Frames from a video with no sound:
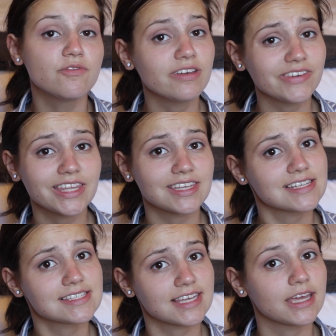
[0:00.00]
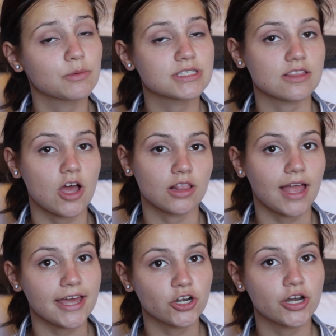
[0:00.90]
Vivien Leigh's skin was a lot
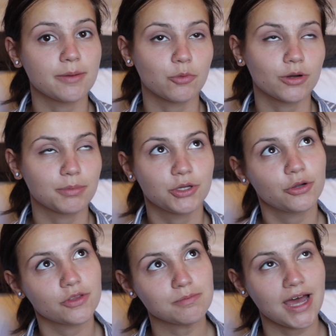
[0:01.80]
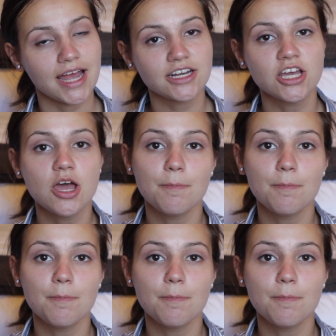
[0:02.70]
lighter and more pure than mine,